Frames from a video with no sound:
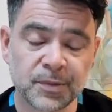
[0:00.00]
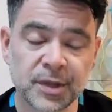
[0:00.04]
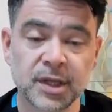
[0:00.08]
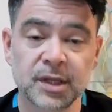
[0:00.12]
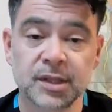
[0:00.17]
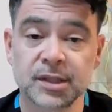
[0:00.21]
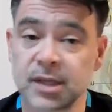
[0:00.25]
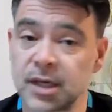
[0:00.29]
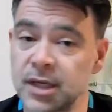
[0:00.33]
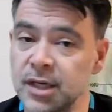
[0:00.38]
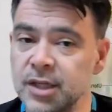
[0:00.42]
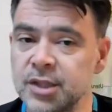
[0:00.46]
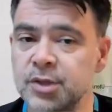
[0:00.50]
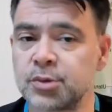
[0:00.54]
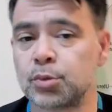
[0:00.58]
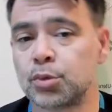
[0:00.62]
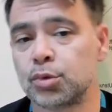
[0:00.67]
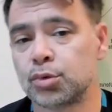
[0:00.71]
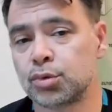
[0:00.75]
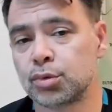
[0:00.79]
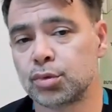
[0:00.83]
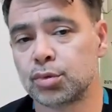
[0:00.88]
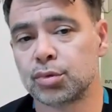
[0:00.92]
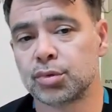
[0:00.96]
and you develop
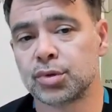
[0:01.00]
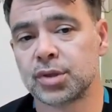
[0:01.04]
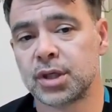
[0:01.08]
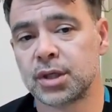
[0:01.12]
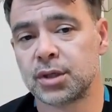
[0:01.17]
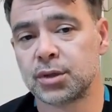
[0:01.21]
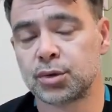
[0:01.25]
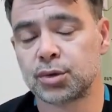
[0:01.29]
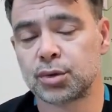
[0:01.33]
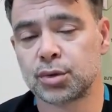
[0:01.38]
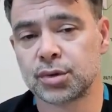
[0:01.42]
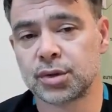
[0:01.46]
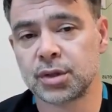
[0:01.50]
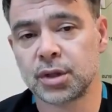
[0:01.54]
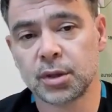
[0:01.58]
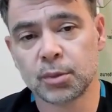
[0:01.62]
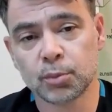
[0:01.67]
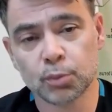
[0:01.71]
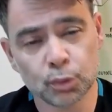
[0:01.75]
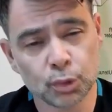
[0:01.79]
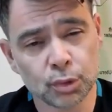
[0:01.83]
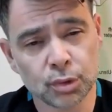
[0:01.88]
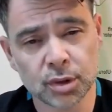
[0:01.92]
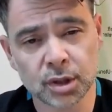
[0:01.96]
erectile
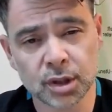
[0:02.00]
dysfunction,